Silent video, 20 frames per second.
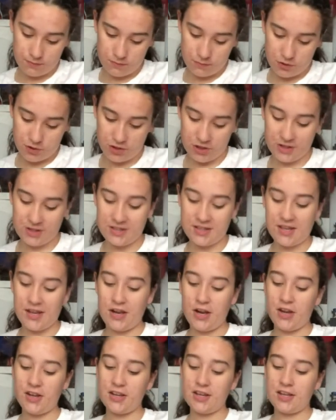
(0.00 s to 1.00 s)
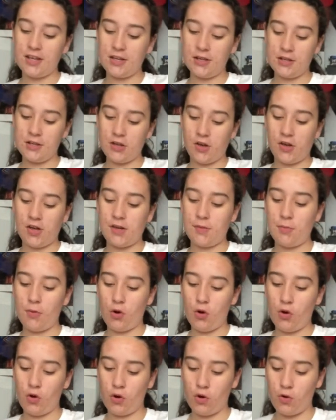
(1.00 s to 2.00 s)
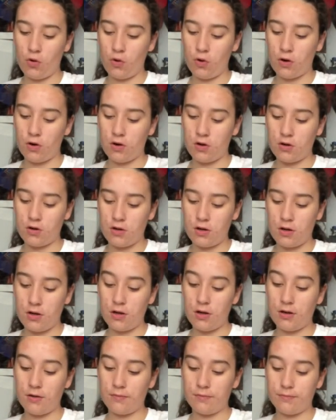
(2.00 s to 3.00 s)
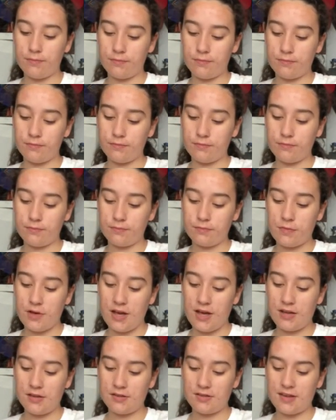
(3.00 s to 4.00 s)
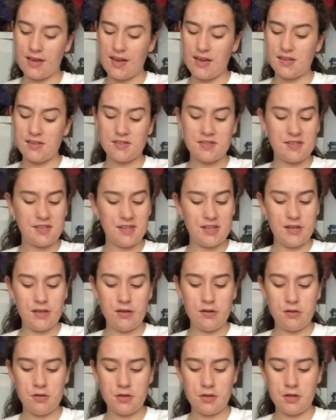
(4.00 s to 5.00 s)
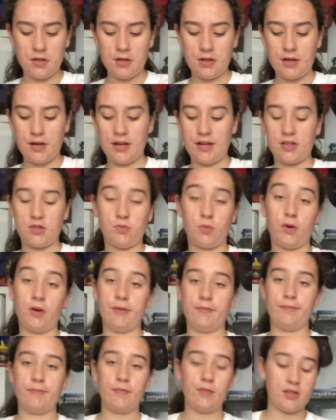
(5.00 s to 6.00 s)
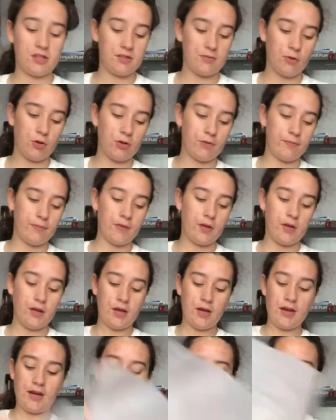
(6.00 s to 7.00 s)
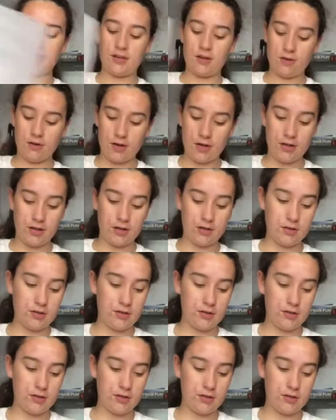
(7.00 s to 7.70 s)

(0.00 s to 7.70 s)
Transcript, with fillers: So this is the Nike Nike Pro Core um, SST, and it's white and small. I said already.